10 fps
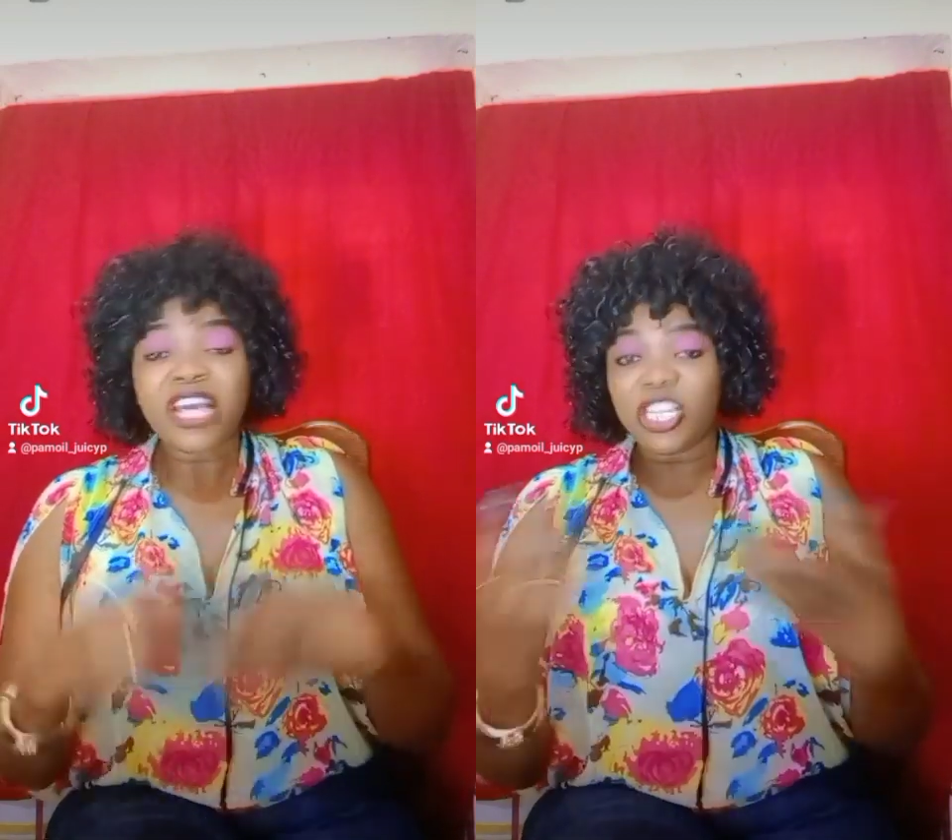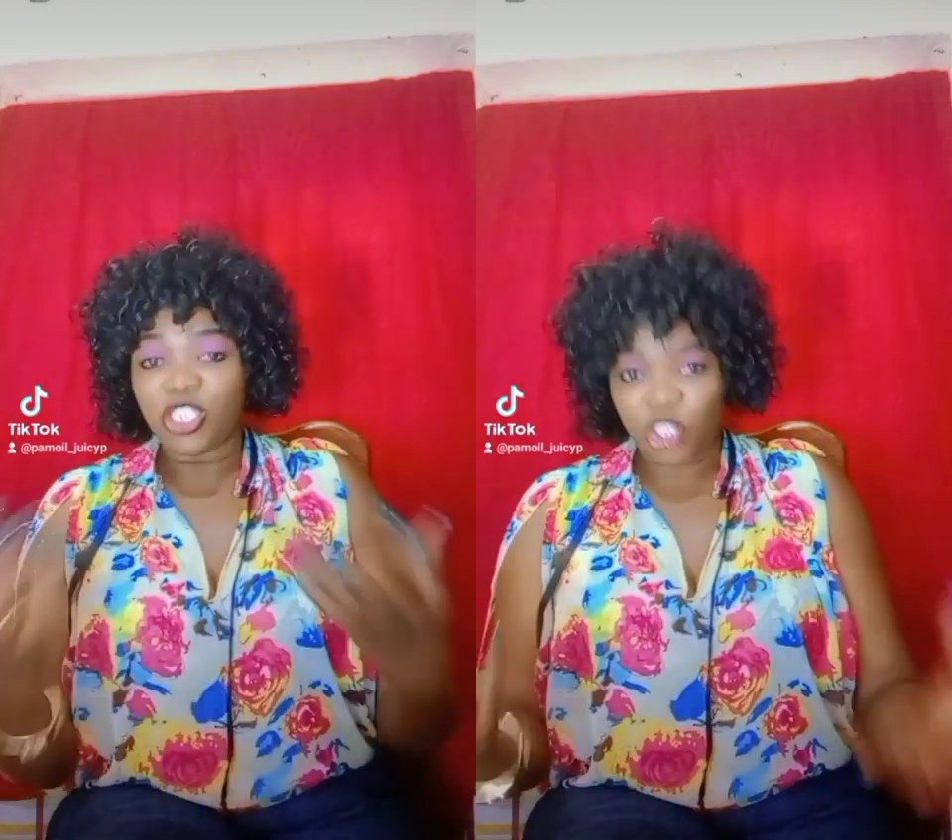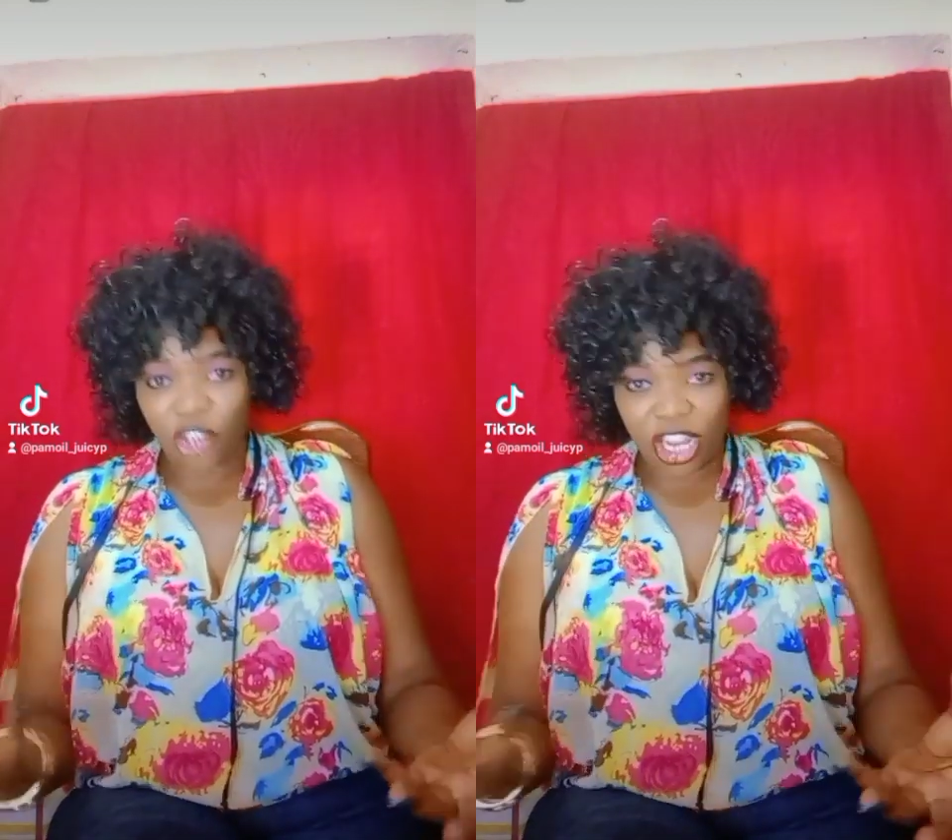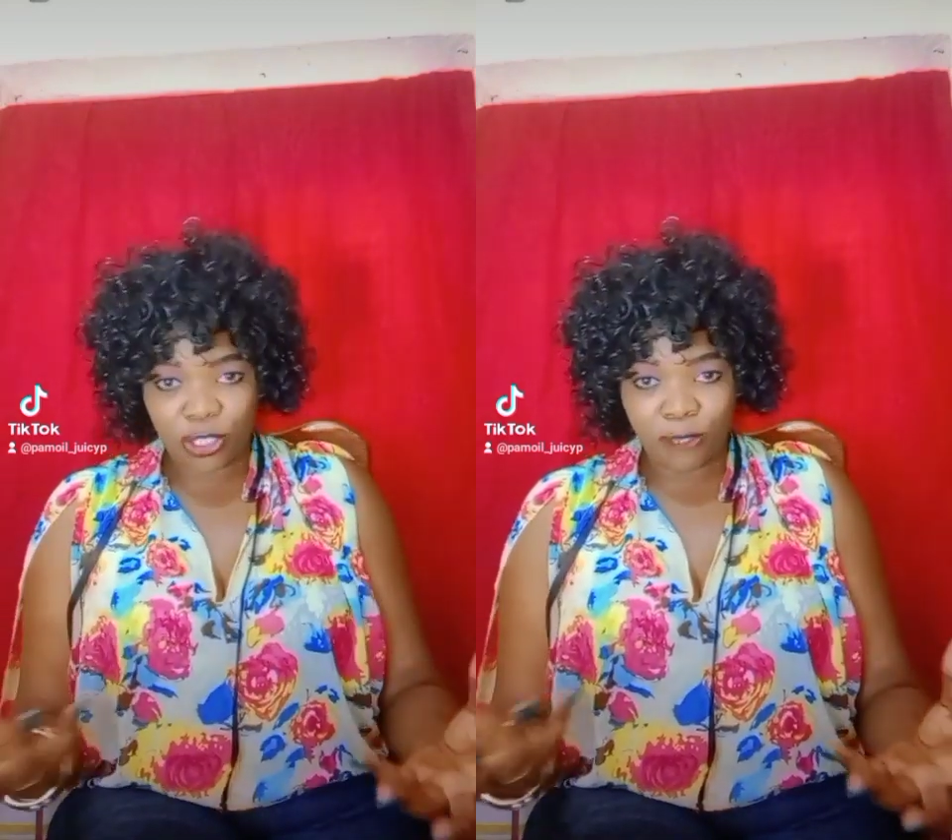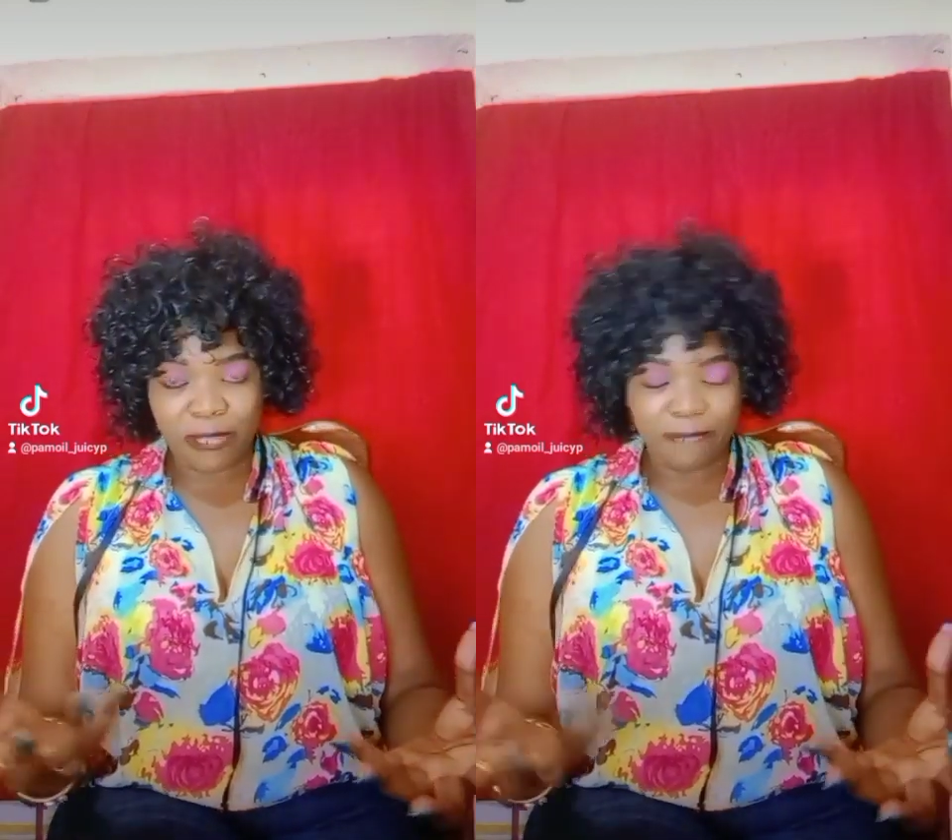then
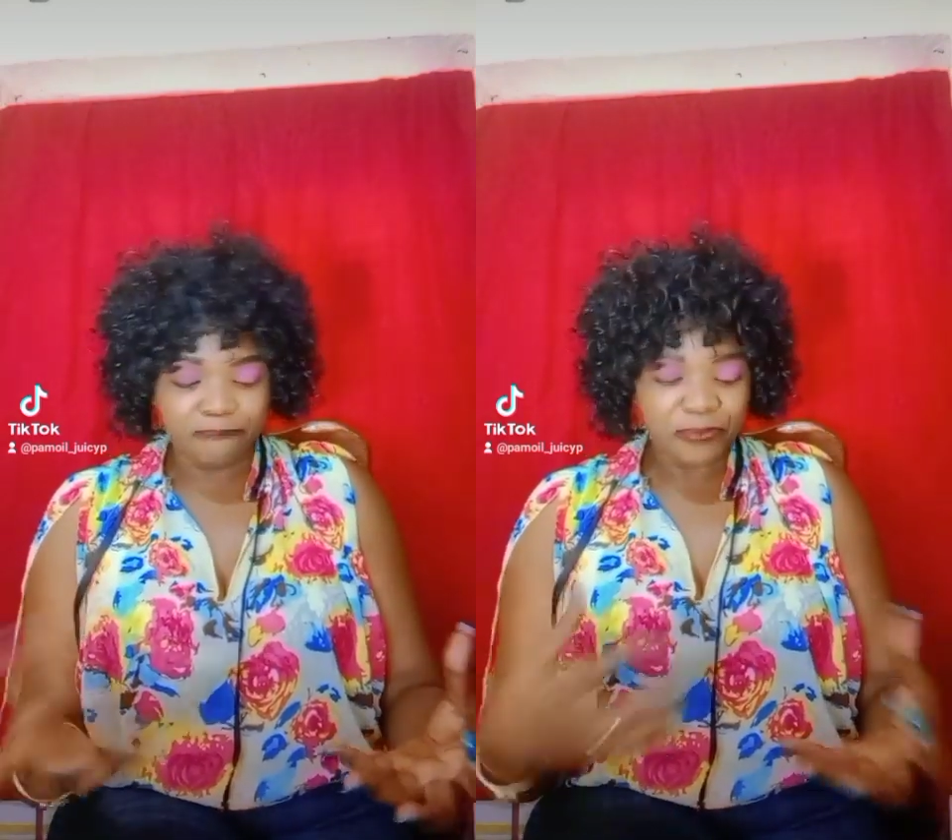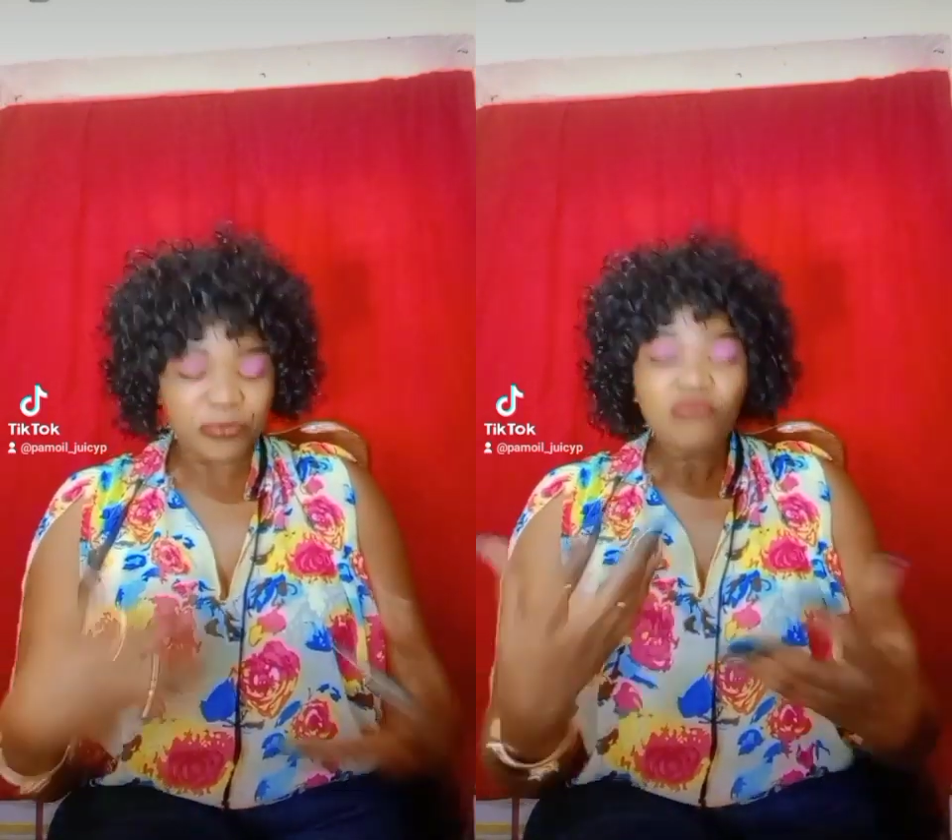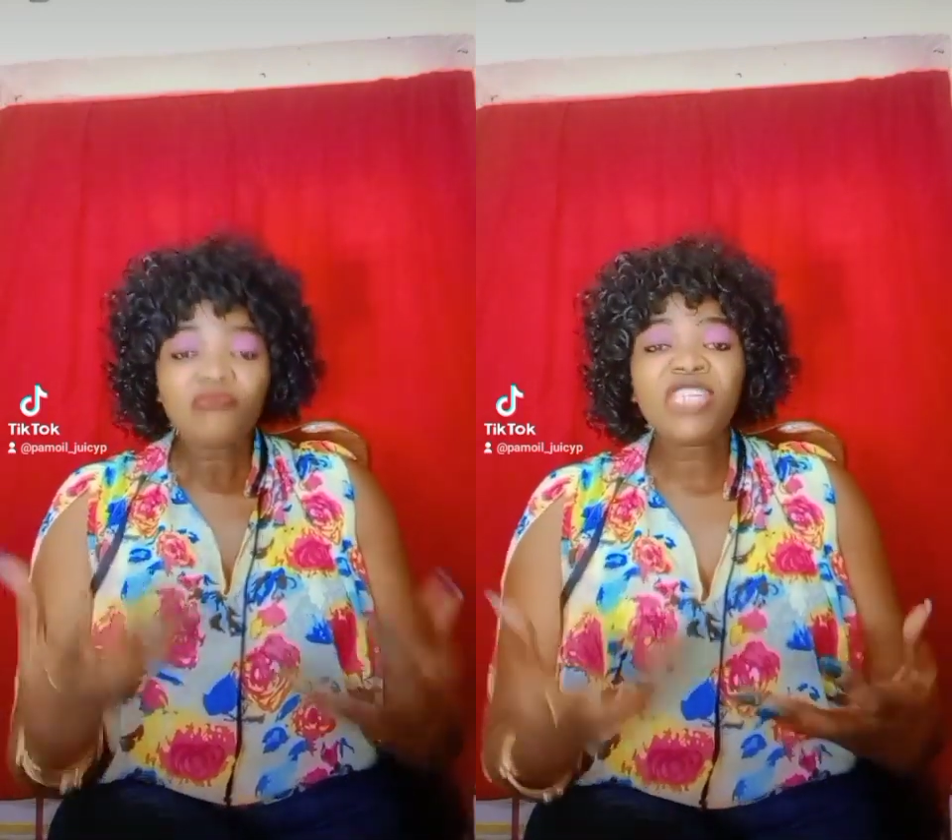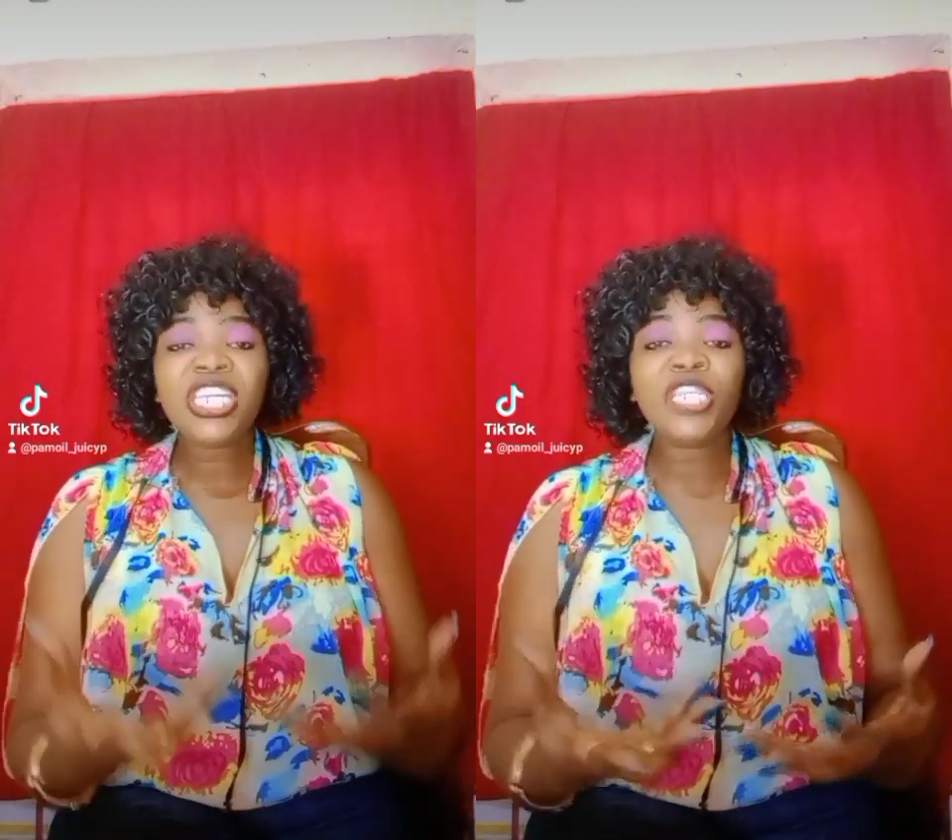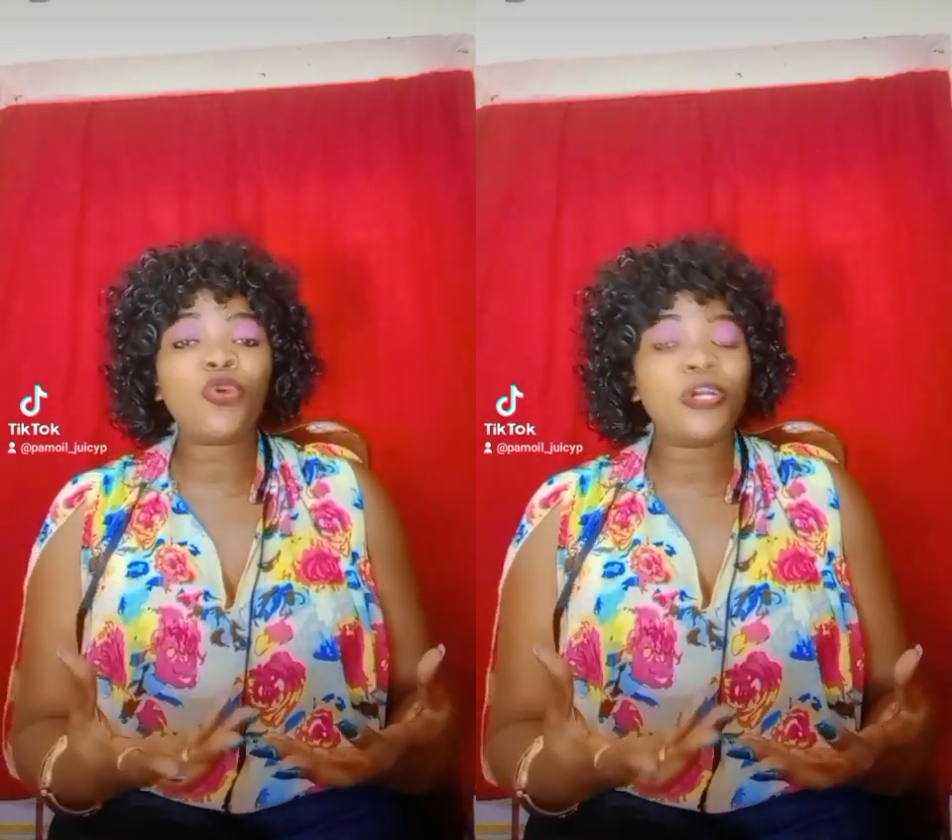trust you me,
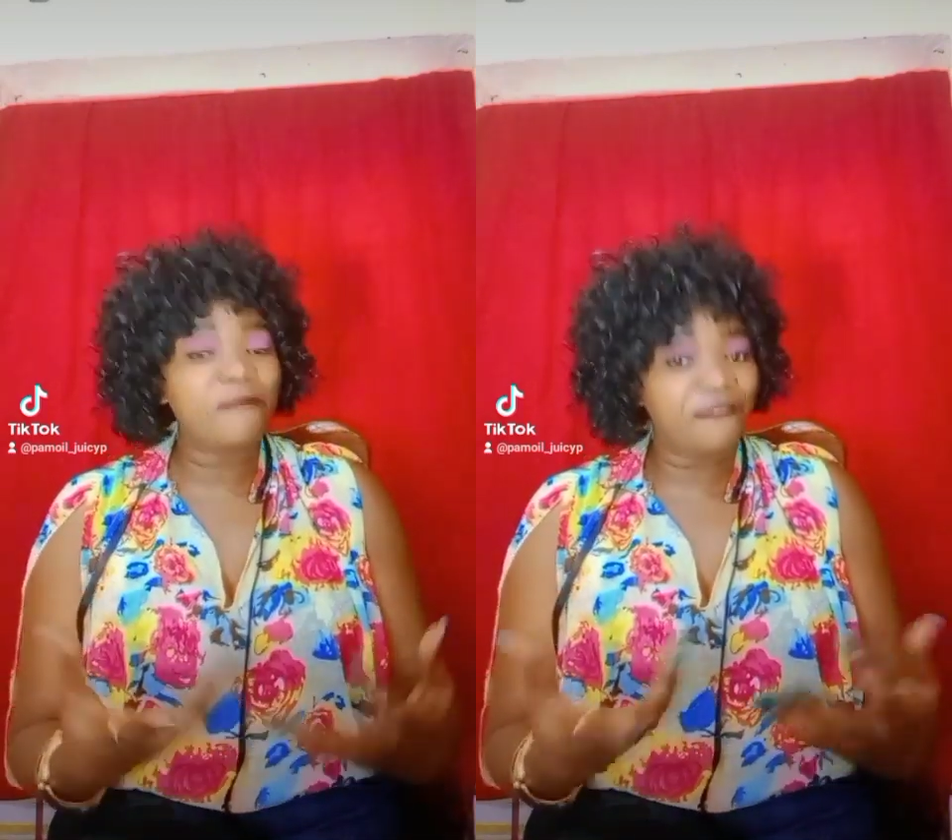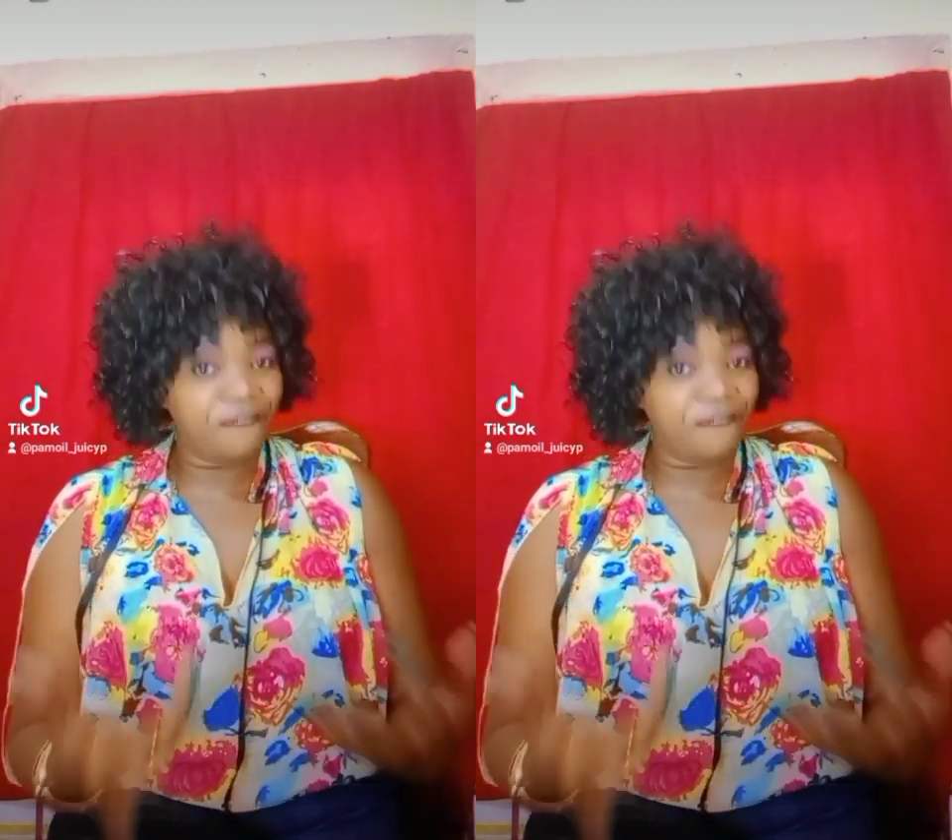it won't be